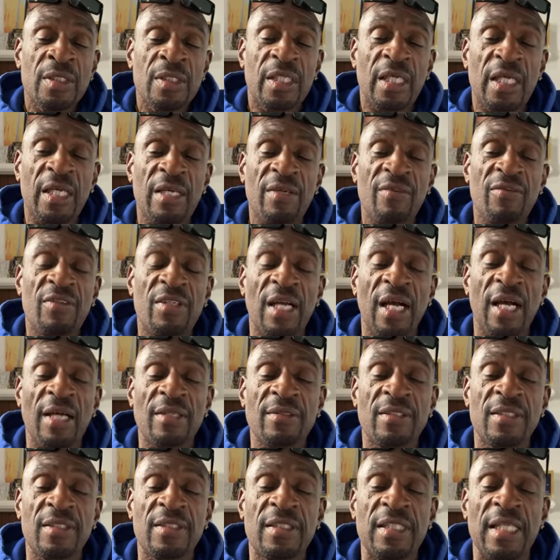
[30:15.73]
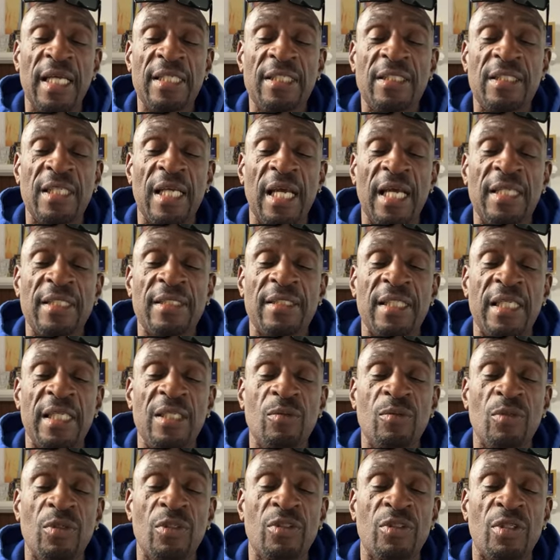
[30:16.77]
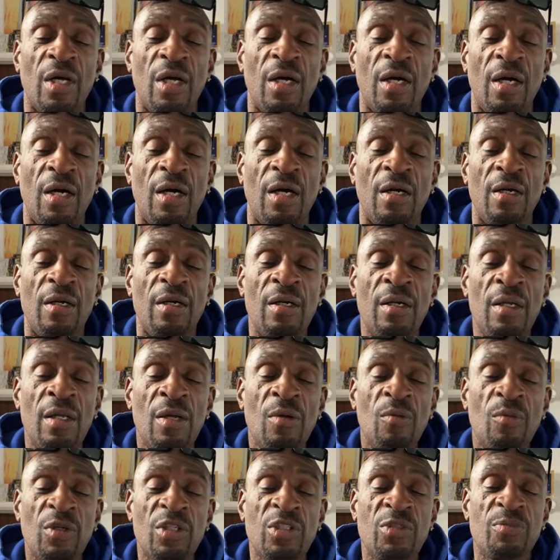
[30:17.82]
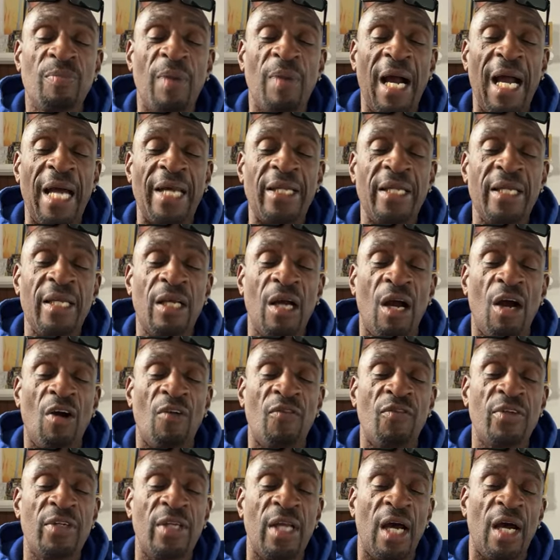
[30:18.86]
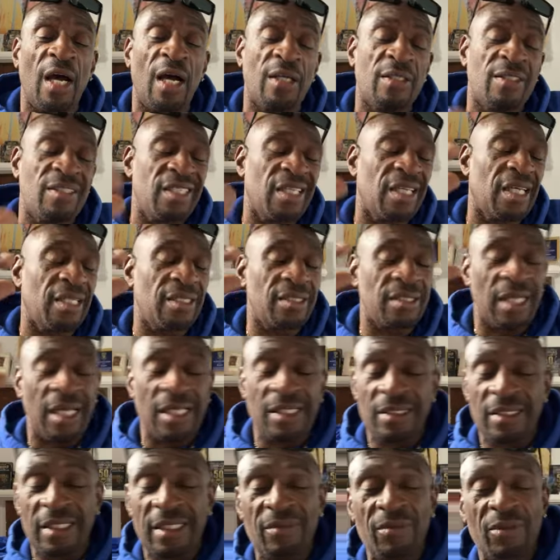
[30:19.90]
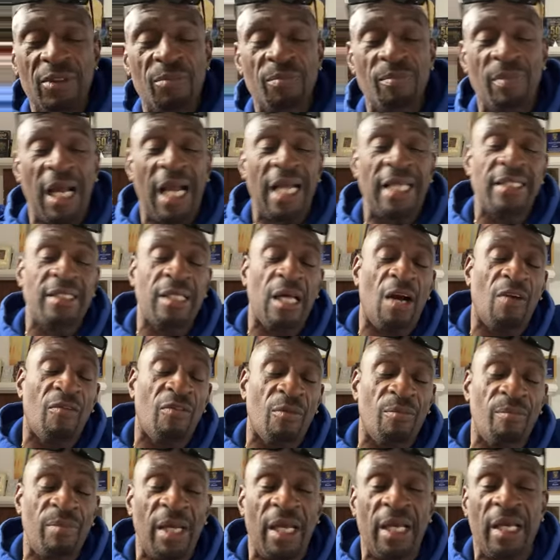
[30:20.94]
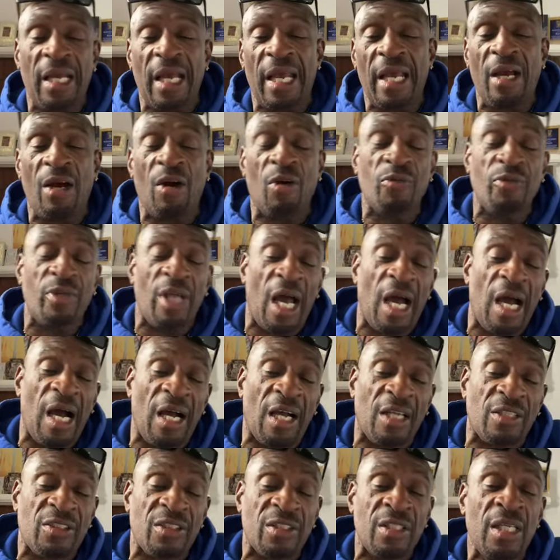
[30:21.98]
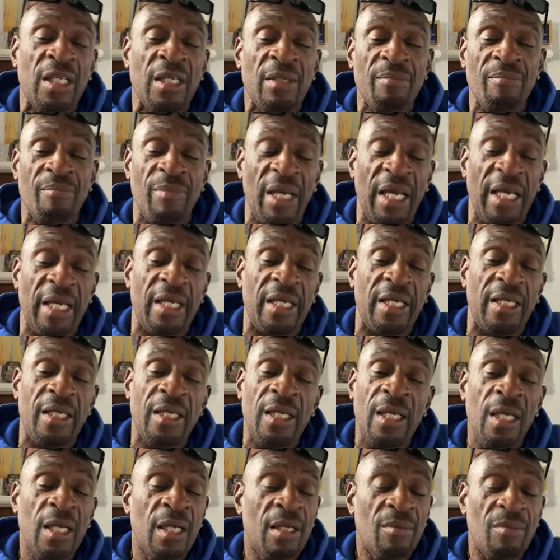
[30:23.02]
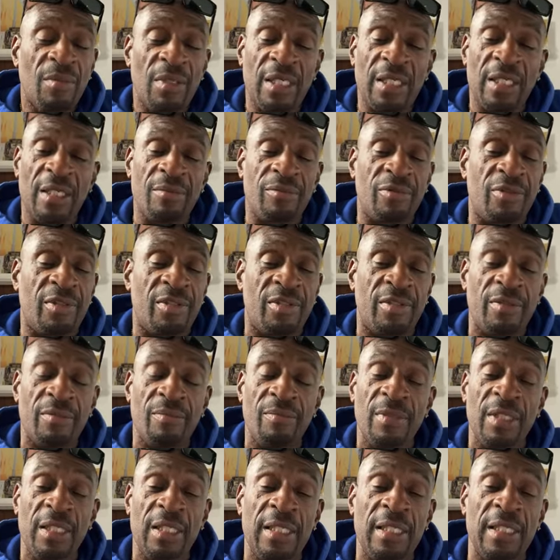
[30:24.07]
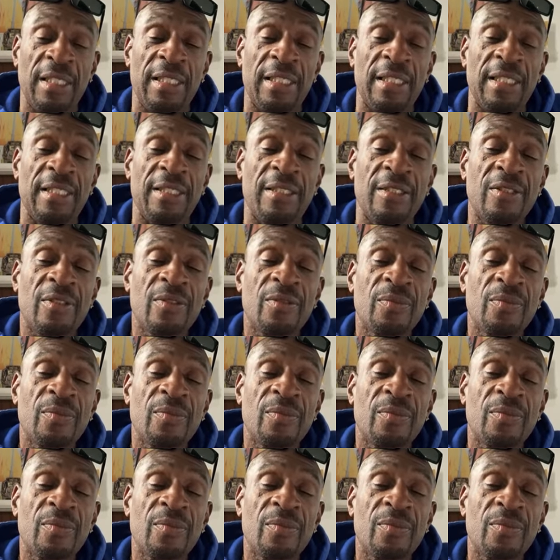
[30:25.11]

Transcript: Keith Johnson say Jay-Z was biting off of Nas. Yeah, Jay-Z been biting off of Big L, Nas, Biggie. Man, that's, man.